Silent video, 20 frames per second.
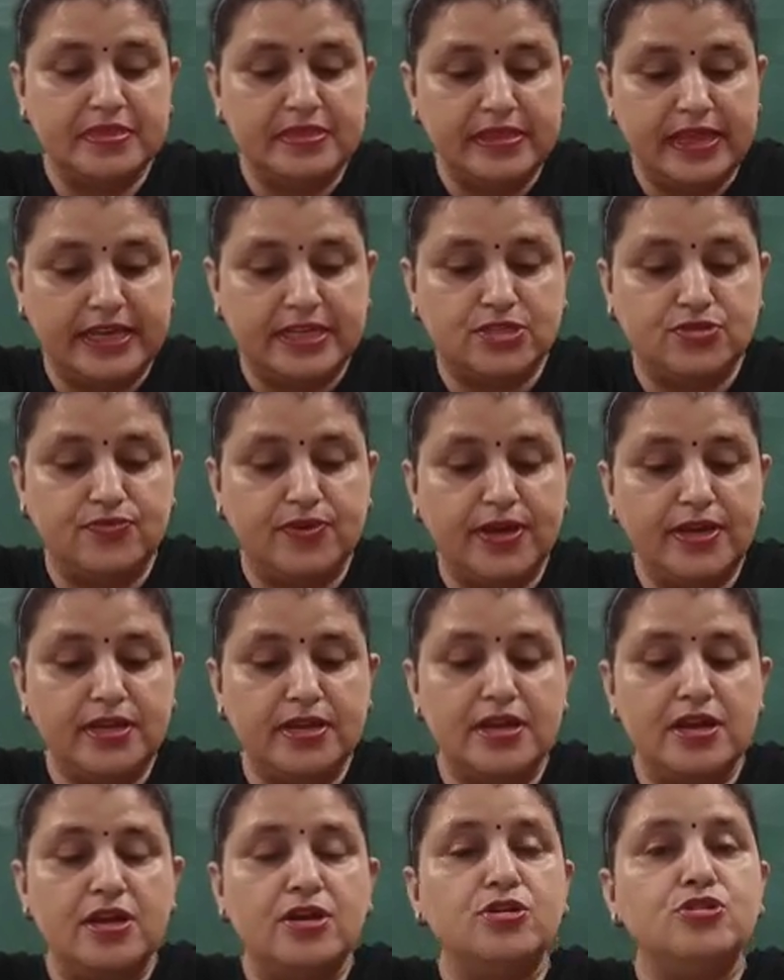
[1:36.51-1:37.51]
Next one,
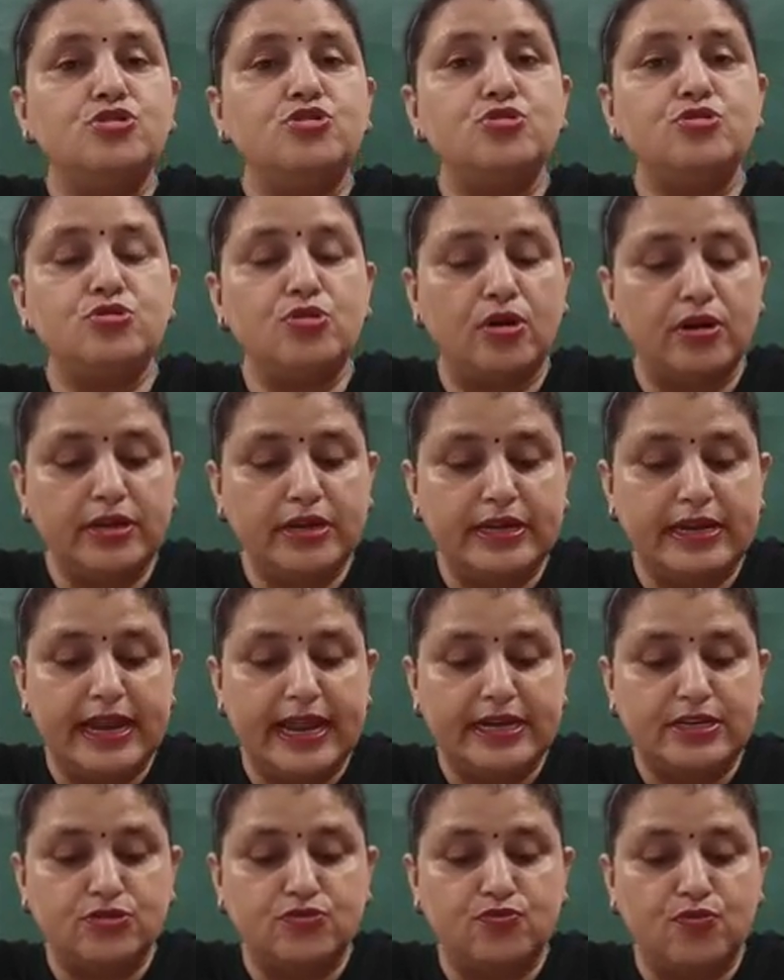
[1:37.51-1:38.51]
do not
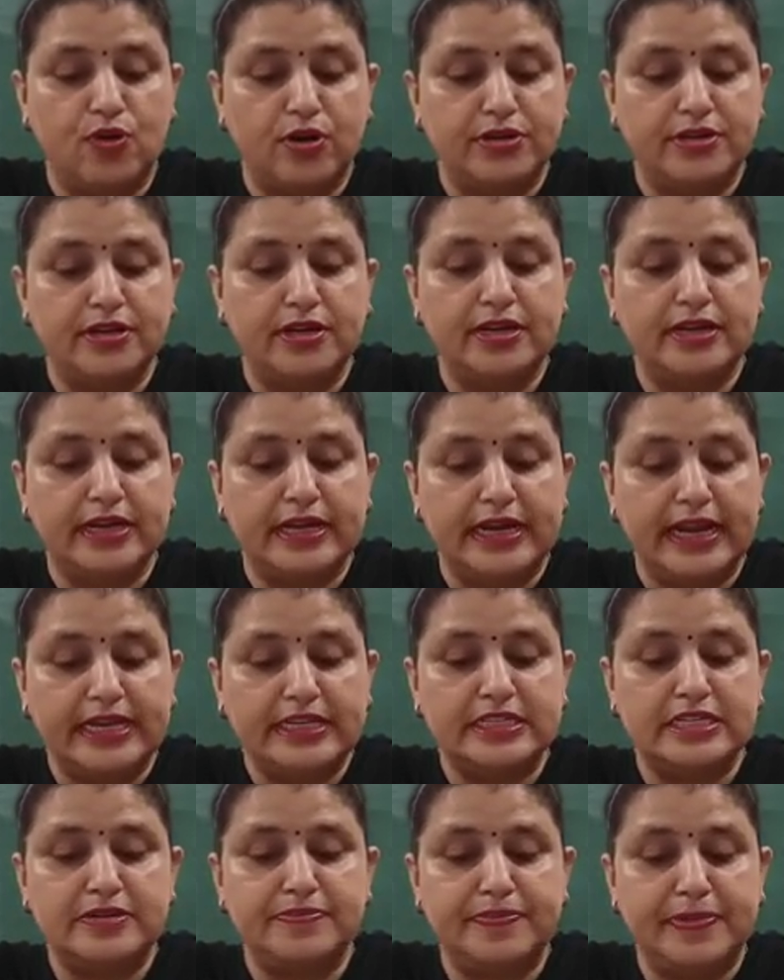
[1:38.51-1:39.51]
let water
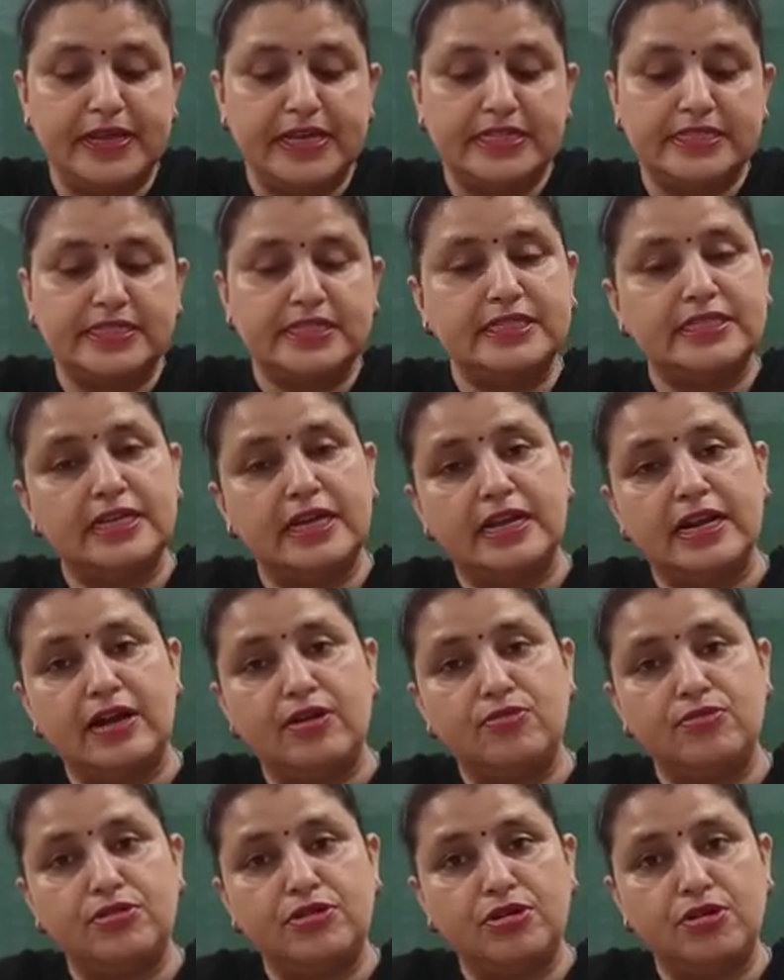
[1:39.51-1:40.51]
collect in places
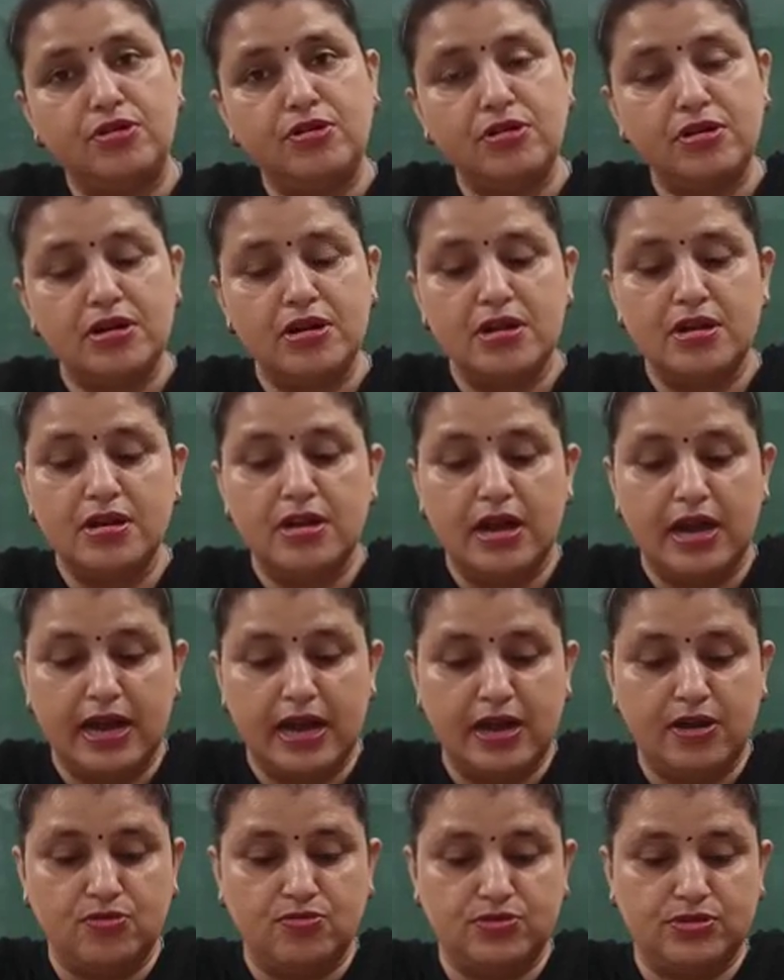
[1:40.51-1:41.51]
around your
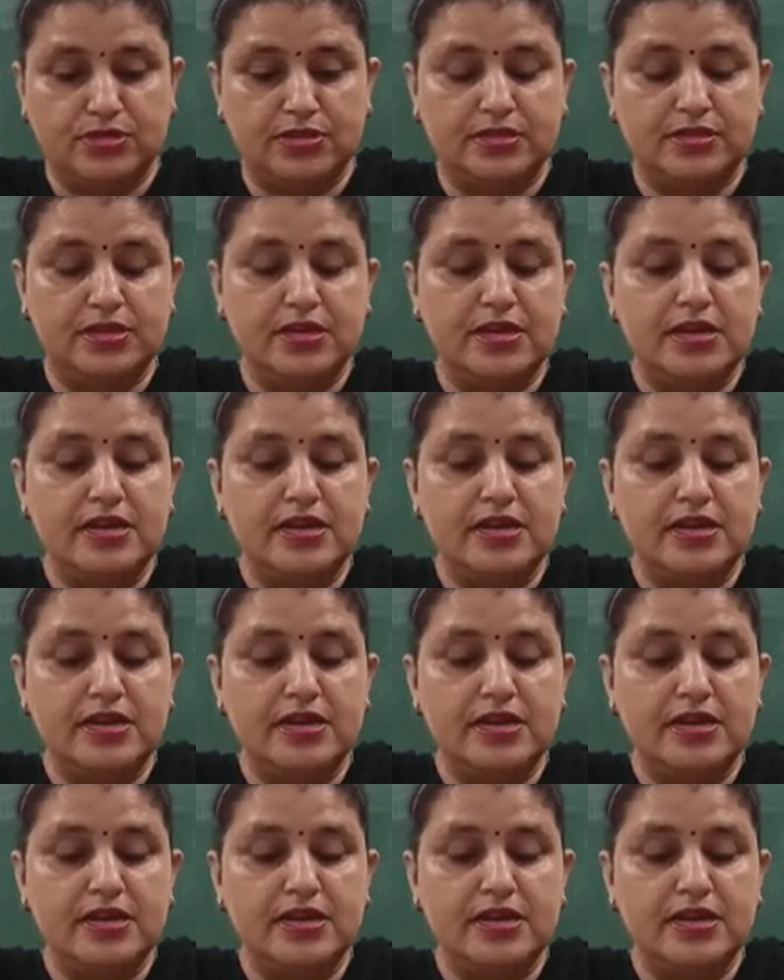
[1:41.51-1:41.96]
house.